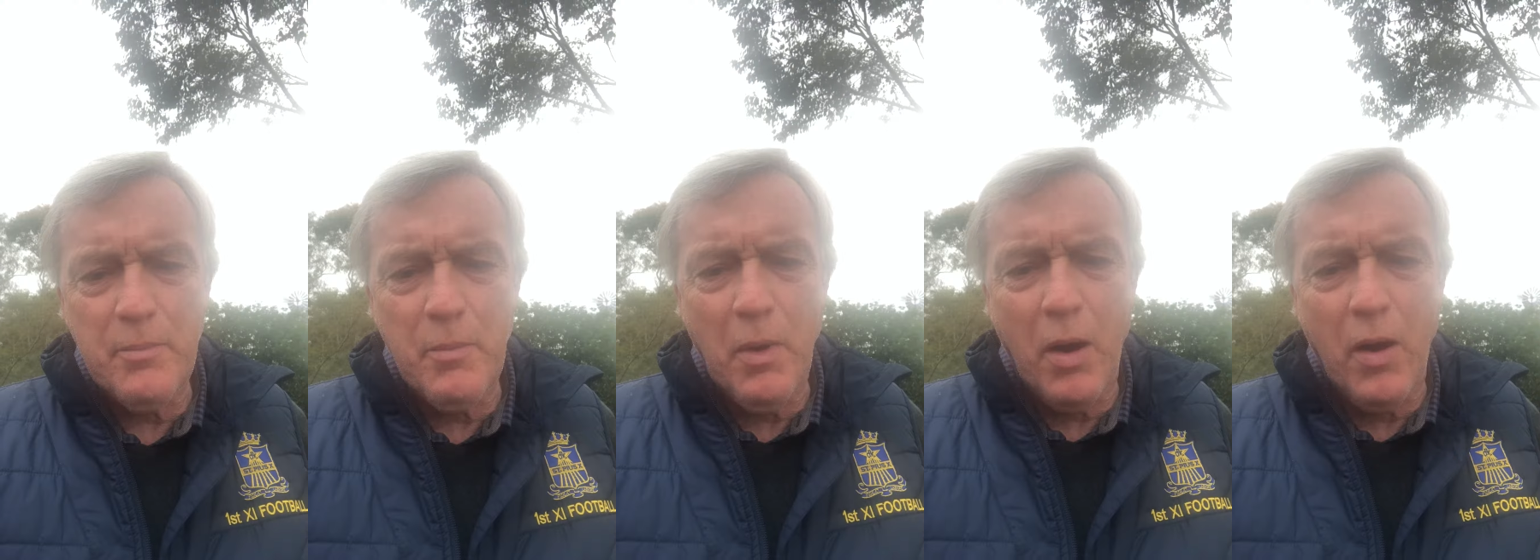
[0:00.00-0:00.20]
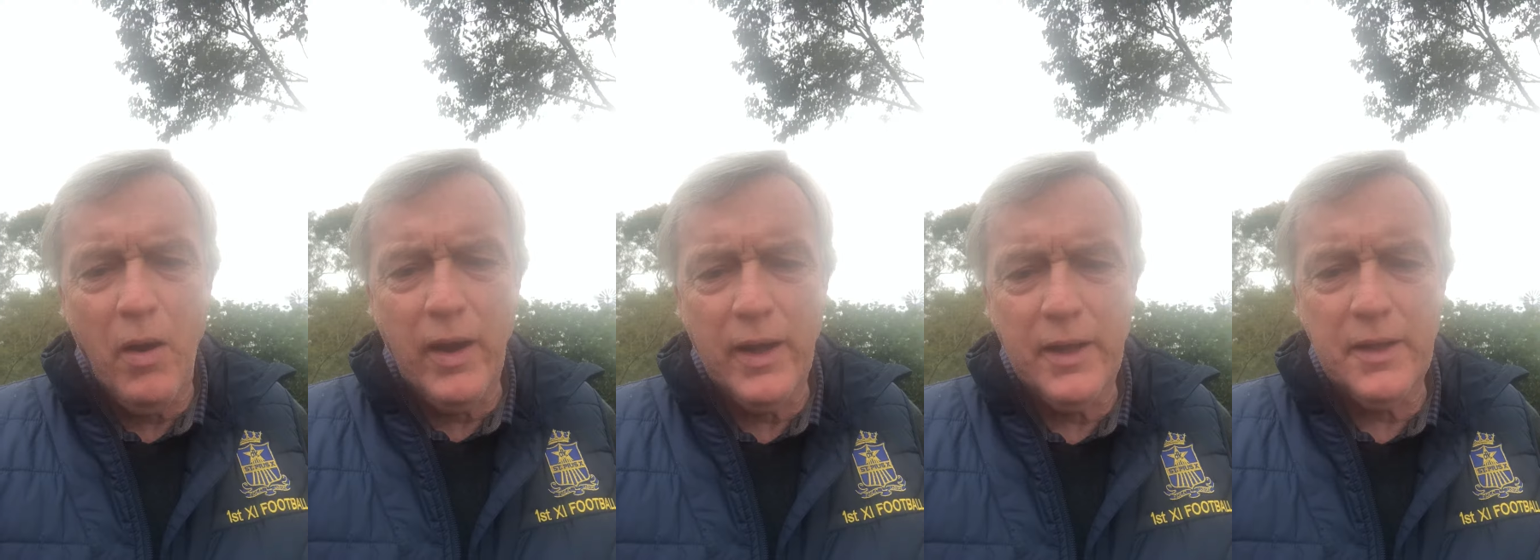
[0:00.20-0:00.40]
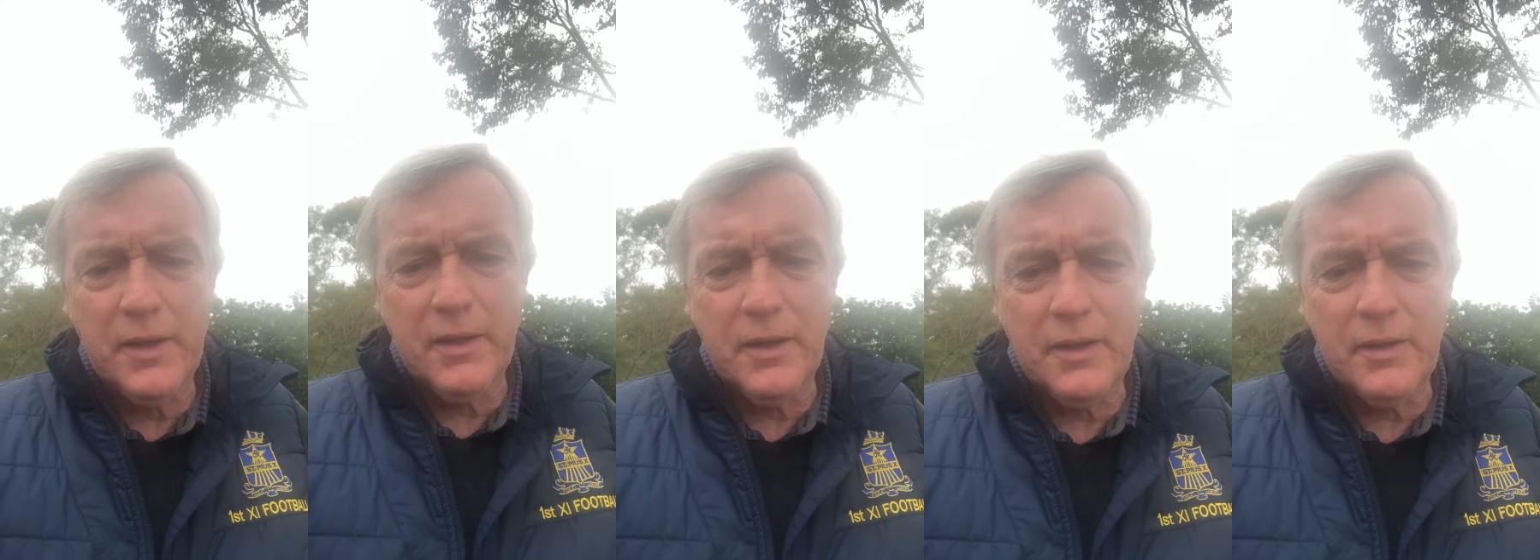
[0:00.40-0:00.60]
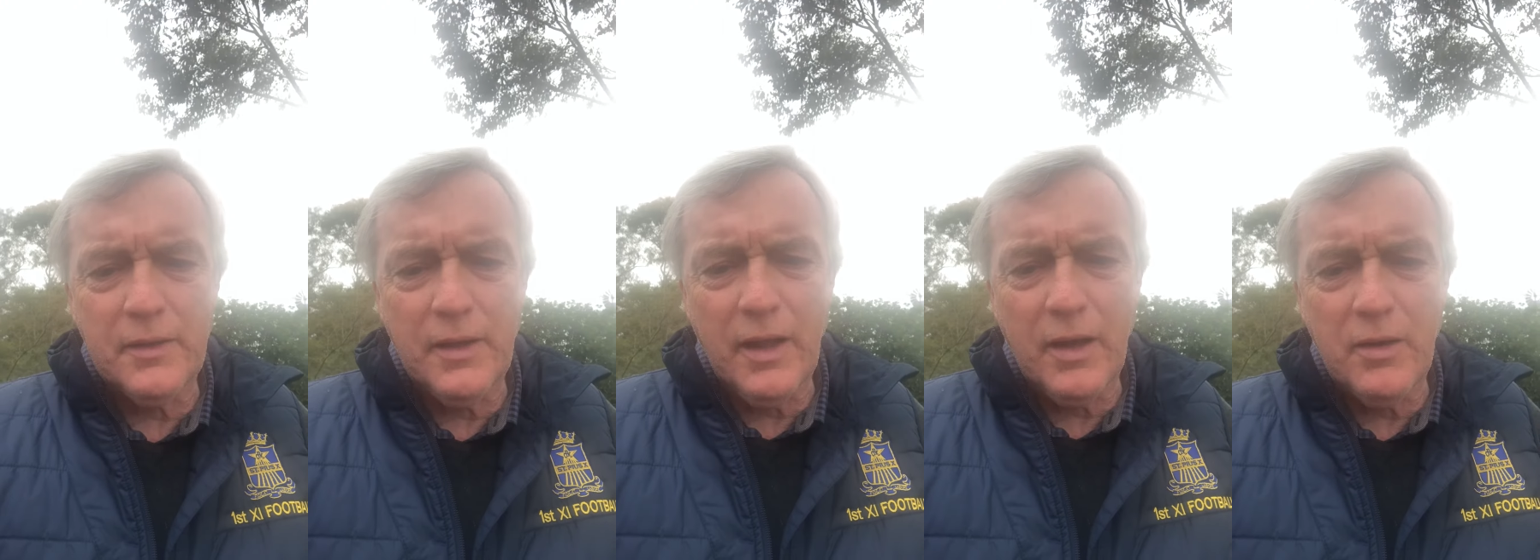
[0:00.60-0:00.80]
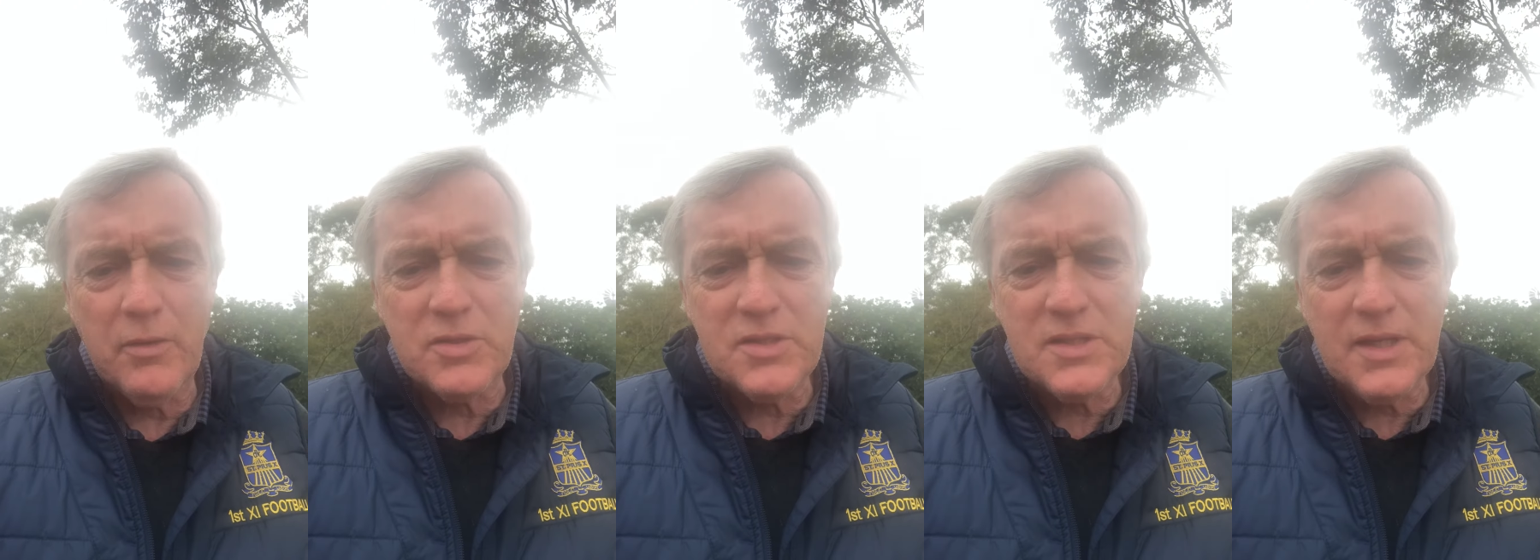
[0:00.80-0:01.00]
mind and
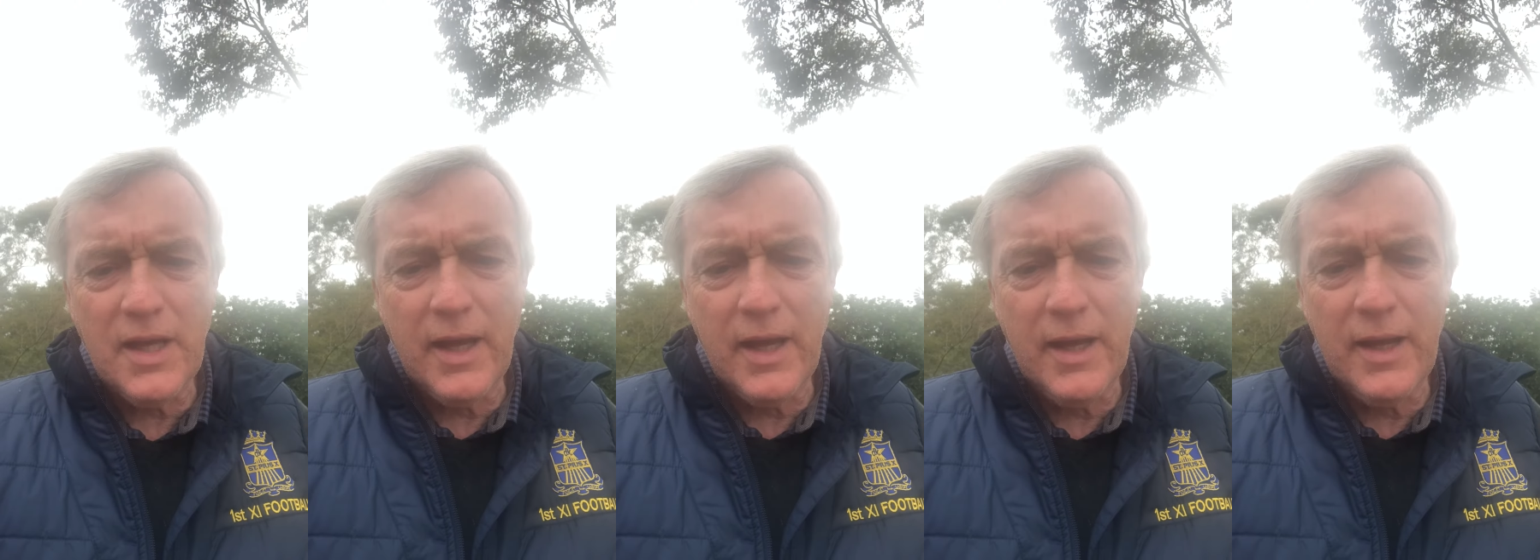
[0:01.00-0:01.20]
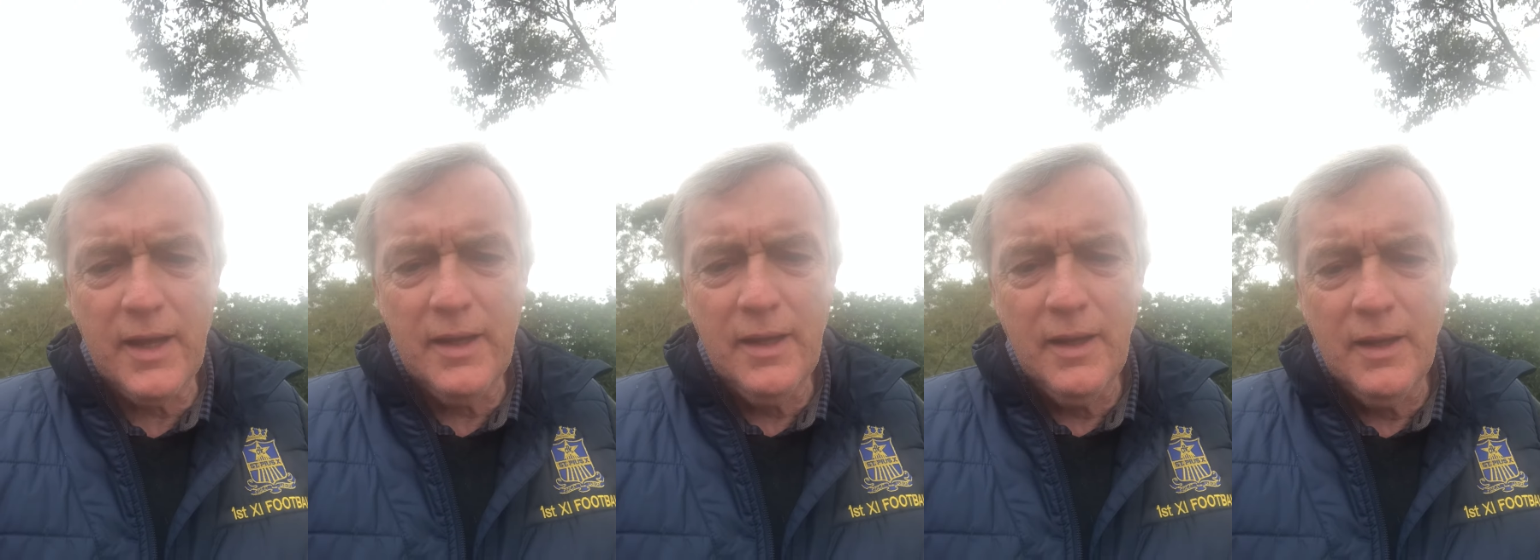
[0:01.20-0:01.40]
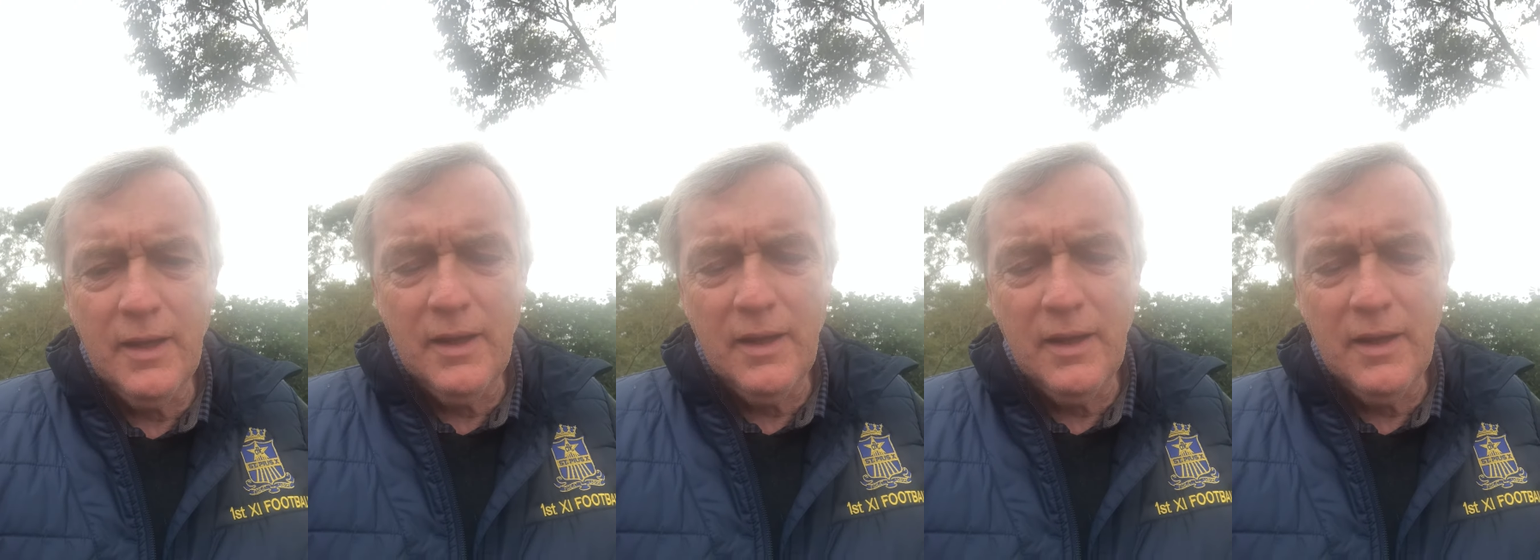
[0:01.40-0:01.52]
they'll say,